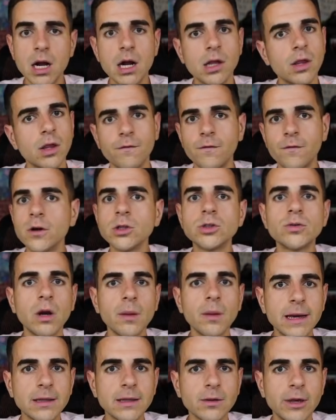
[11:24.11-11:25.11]
The first running
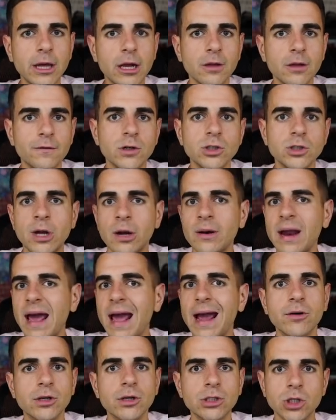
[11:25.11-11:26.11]
back that we get in the first round,
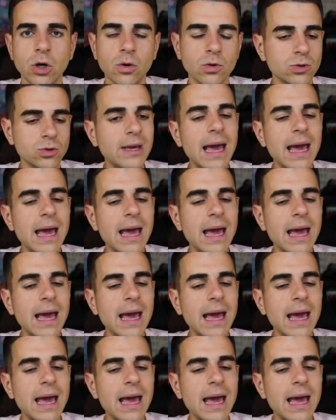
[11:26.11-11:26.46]
Aaron Jones.